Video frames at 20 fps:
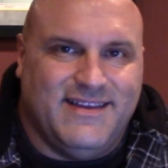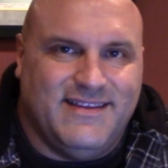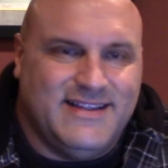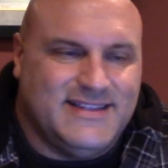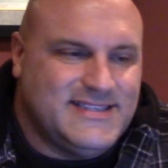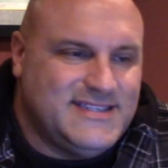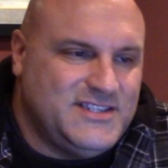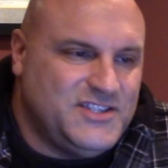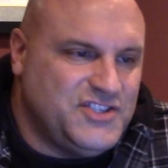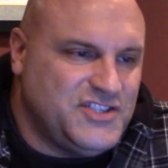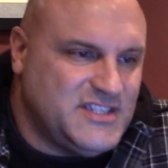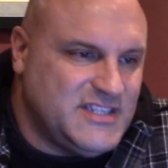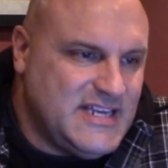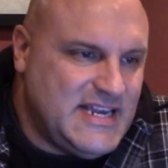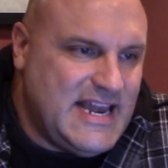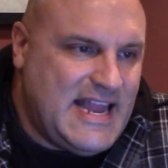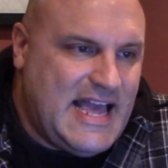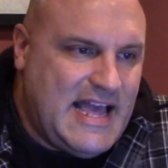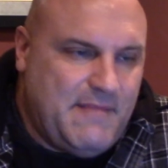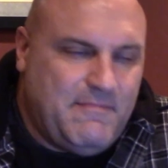That's just
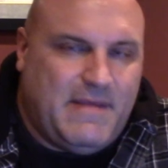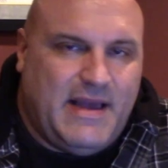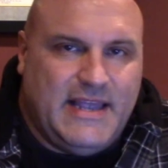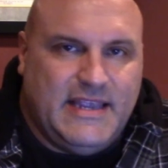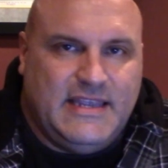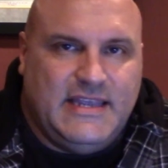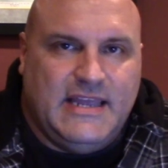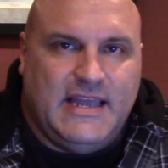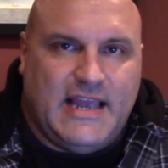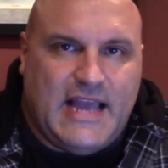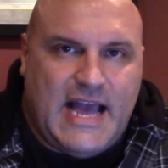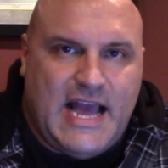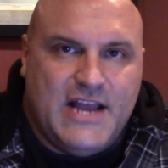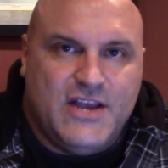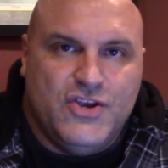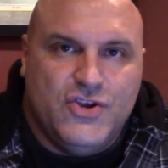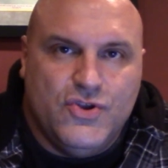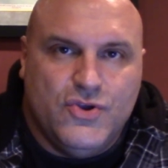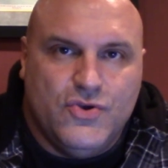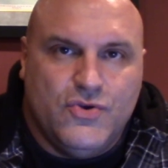not my gig. I
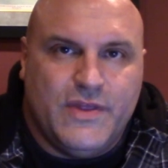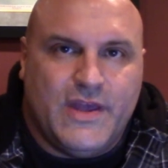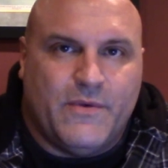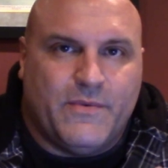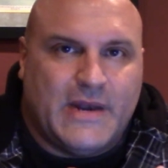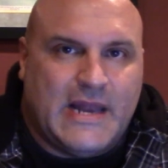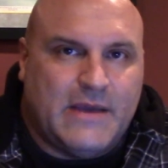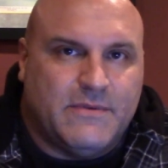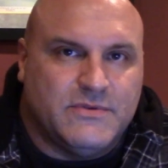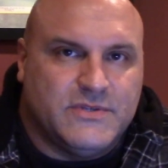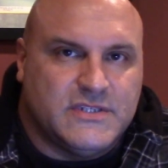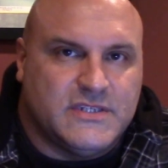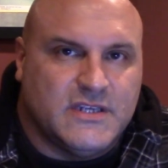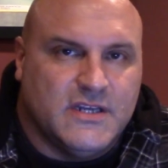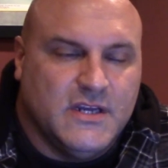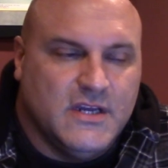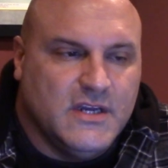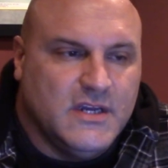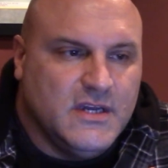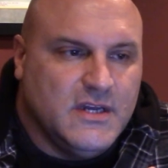knew that when I was
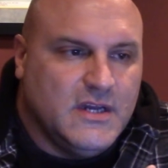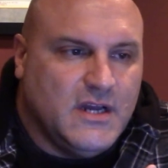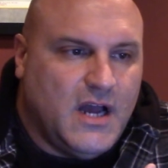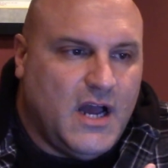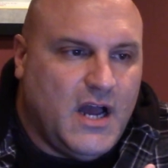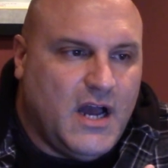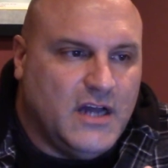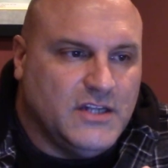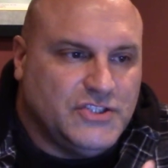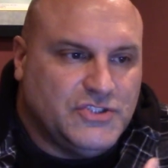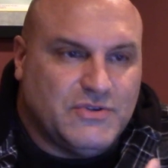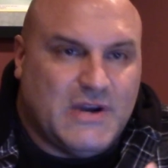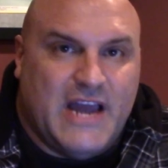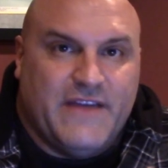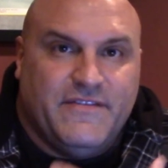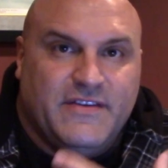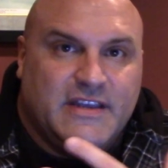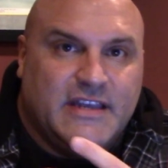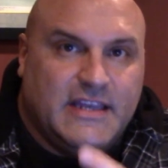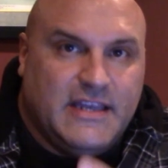
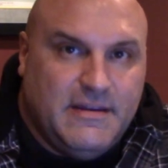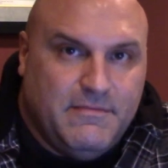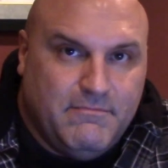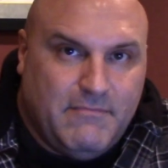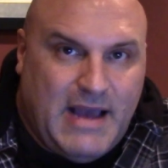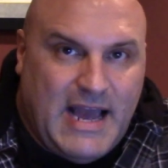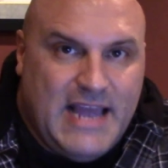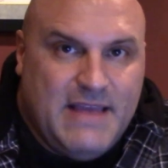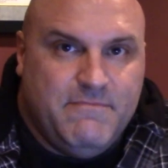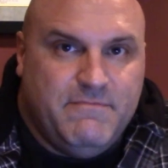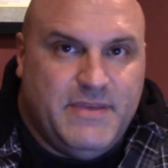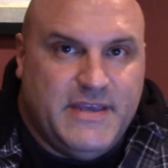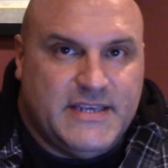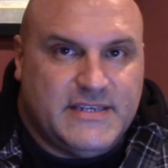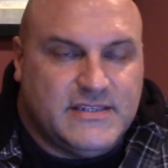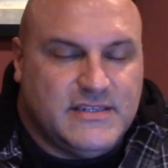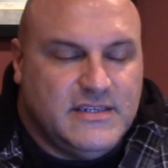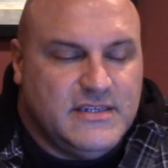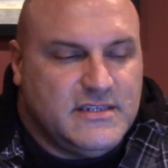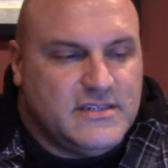driving in my
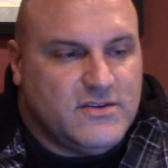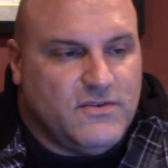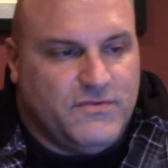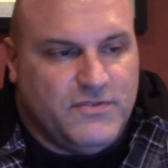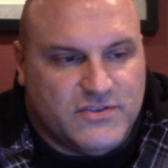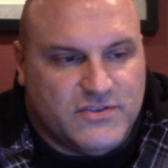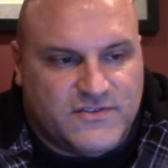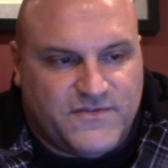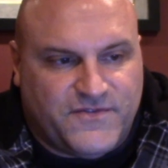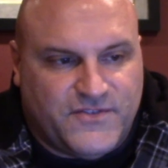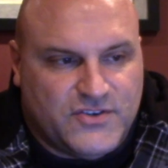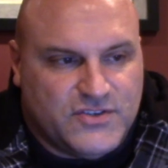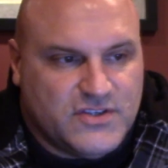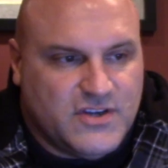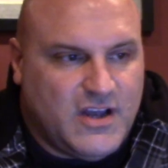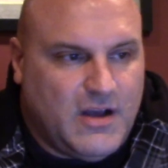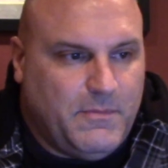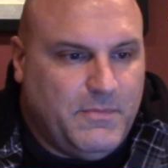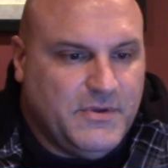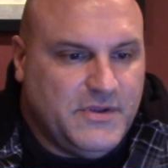business over first
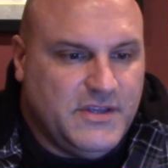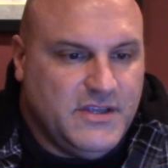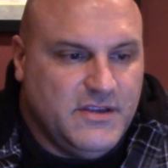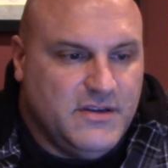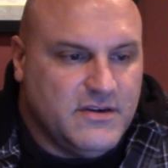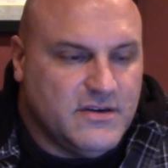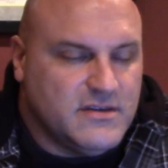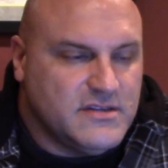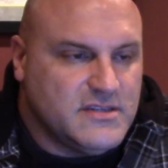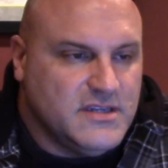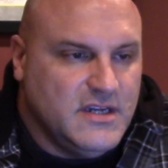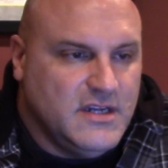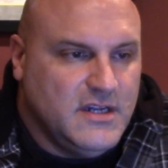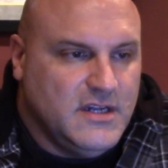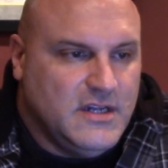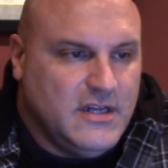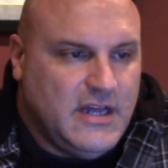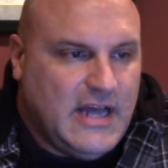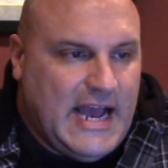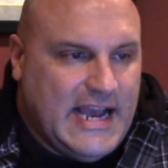couple years,
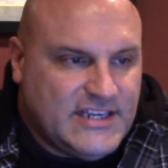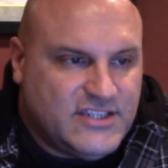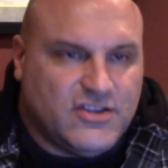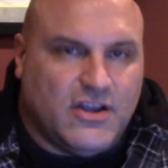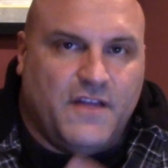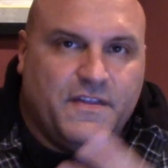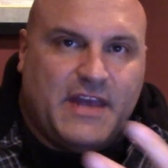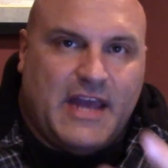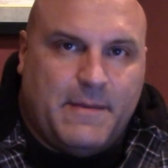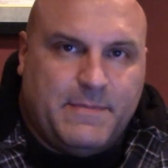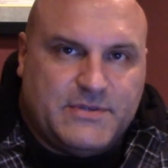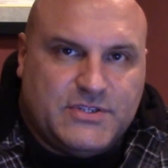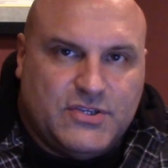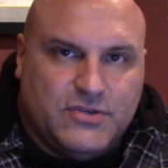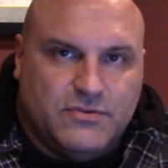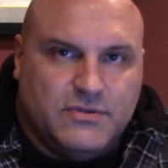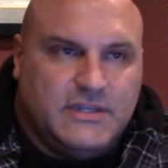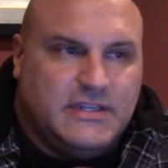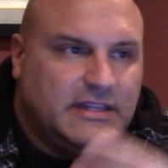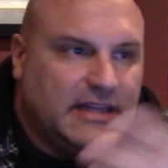I saw the
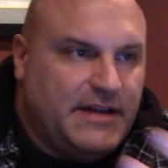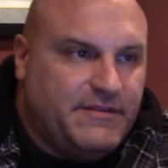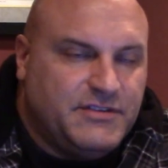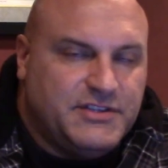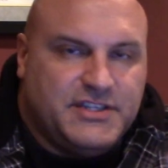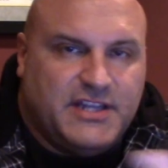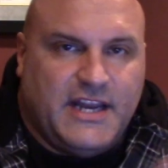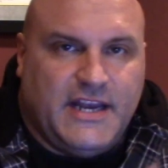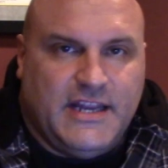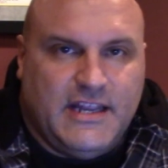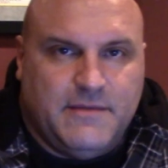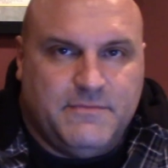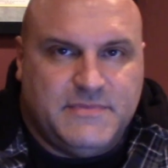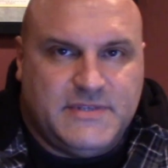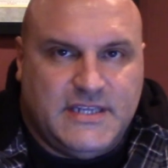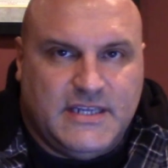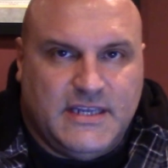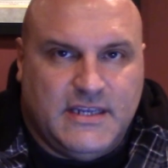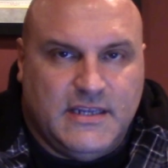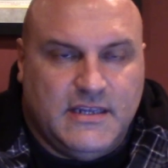opportunity, leveraged the
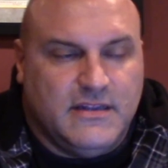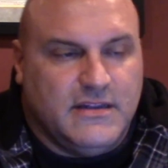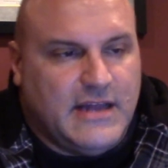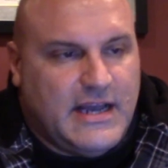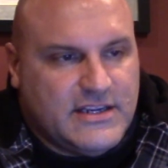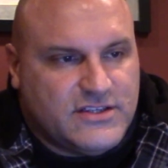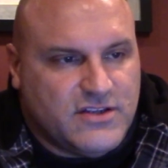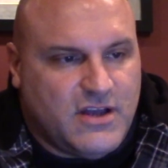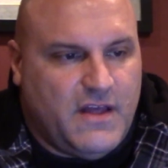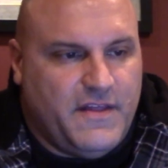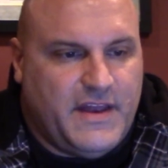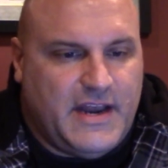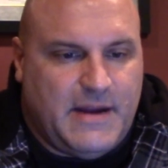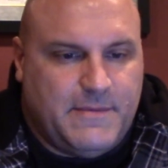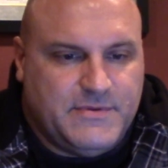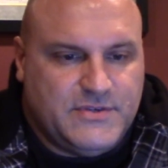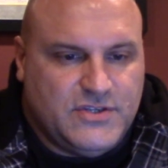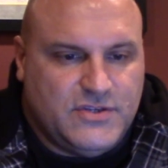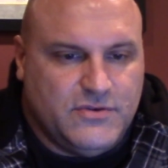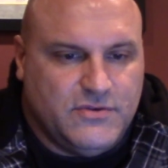NEMT. I saw that
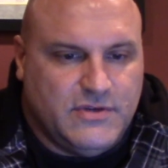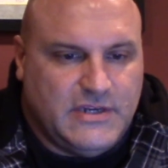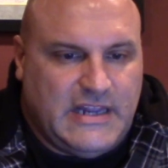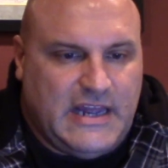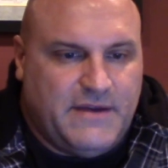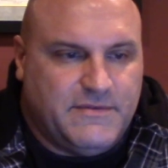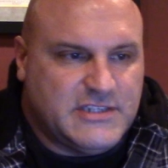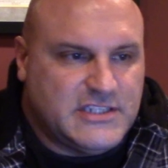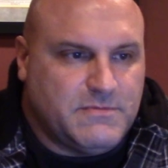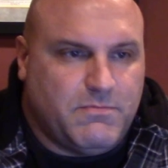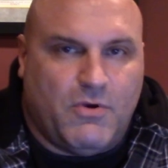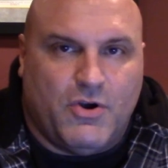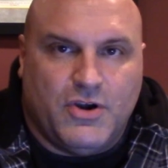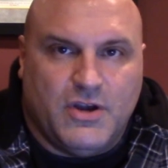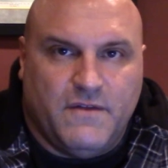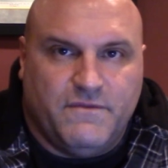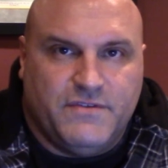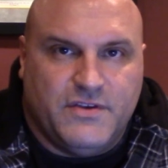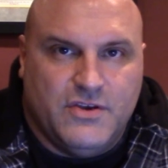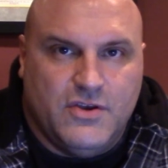opportunity. I was smart
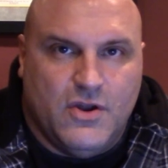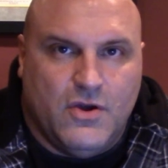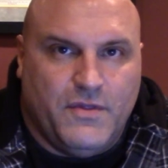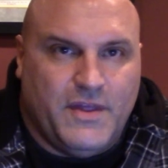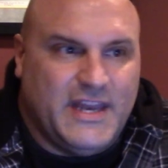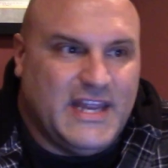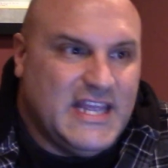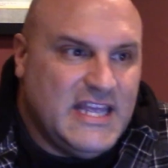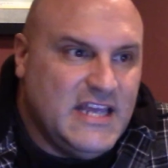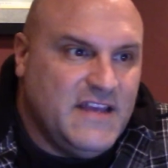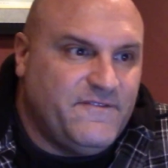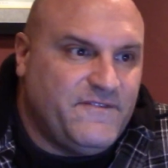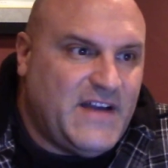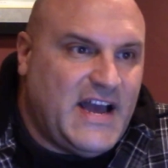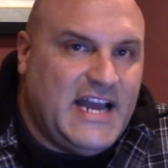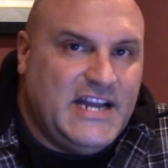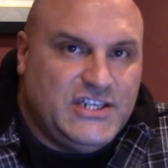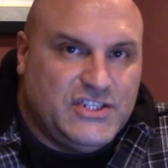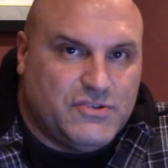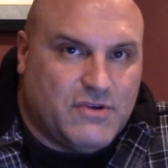enough to know that if
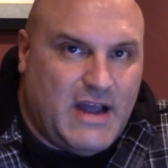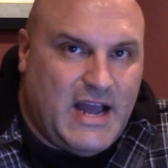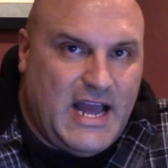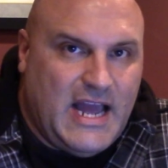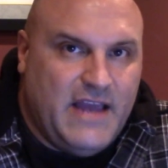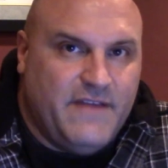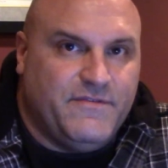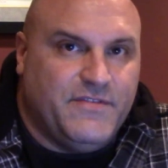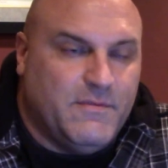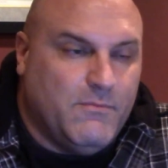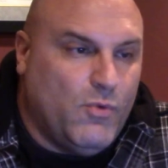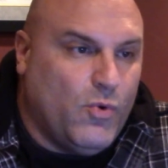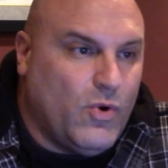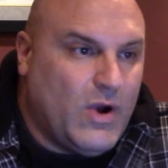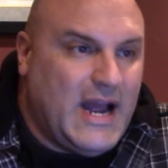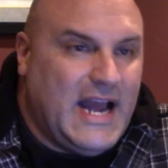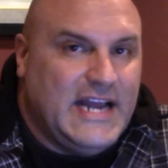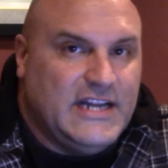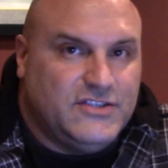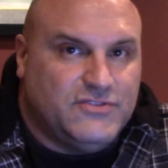I drive, the more
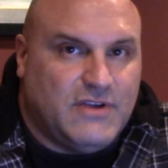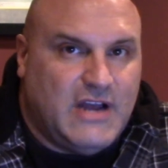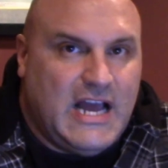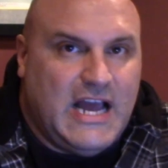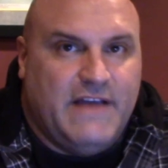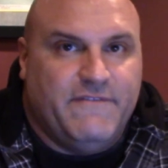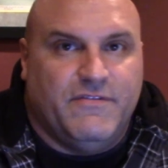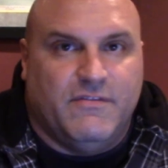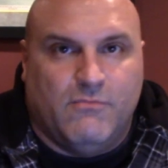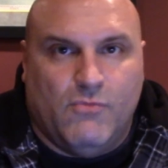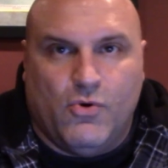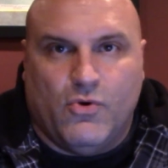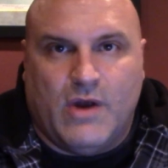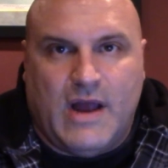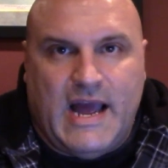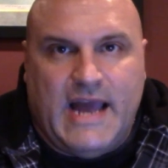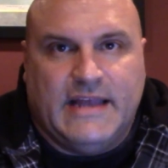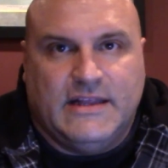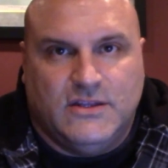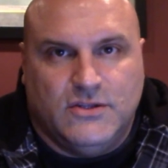
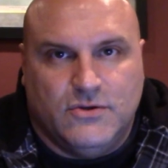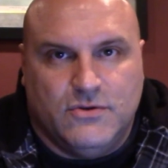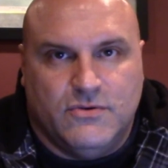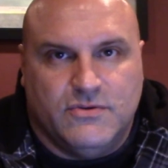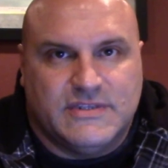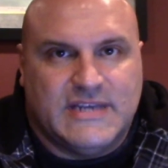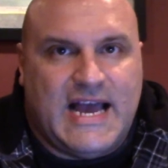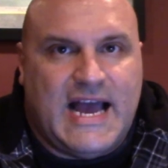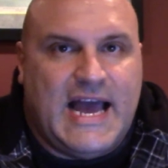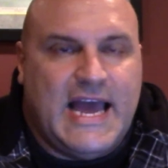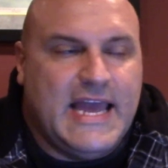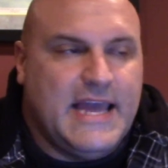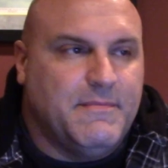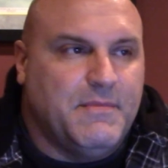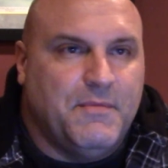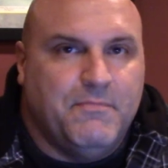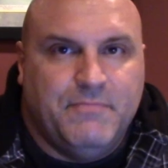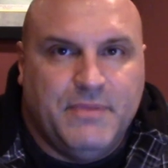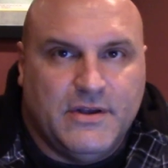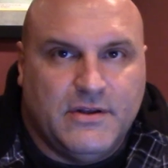I lose. I am
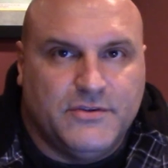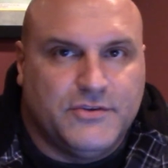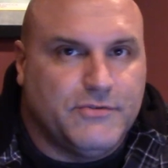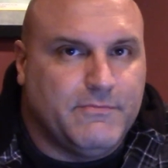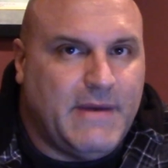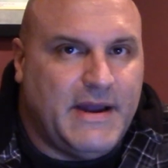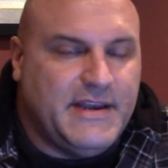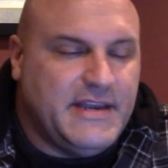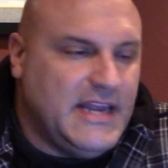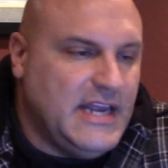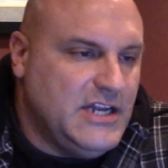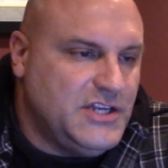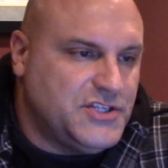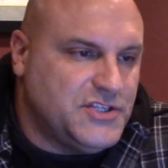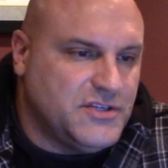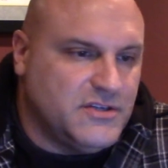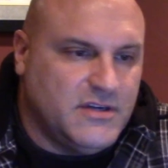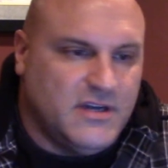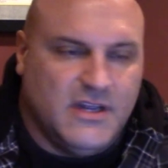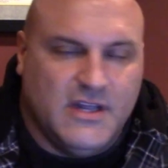a builder by
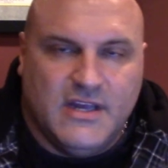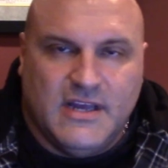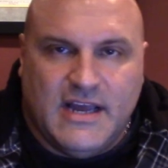nature.